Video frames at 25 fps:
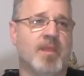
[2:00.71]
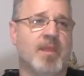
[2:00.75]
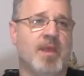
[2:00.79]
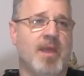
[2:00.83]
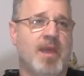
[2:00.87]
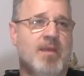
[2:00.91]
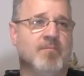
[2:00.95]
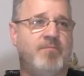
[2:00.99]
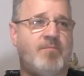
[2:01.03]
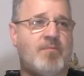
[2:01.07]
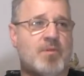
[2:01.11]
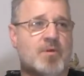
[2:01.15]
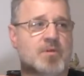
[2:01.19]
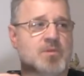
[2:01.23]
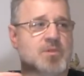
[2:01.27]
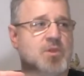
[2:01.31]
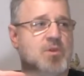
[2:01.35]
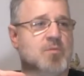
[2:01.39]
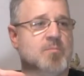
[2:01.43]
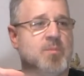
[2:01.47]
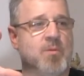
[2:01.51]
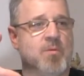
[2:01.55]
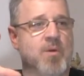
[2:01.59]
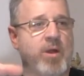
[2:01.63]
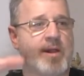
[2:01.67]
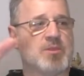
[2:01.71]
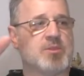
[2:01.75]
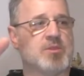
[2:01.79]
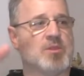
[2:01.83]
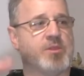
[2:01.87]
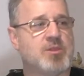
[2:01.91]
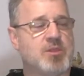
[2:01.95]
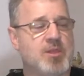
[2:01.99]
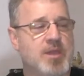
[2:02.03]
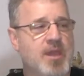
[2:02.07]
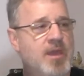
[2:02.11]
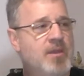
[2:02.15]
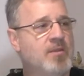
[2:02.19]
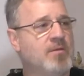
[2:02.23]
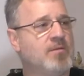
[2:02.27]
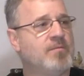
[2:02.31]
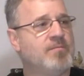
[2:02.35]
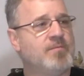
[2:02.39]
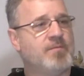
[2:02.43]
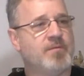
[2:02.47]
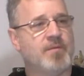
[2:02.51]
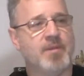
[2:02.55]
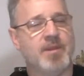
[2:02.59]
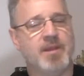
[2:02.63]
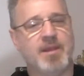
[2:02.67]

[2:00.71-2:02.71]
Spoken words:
And for those of you who've been watching the channel for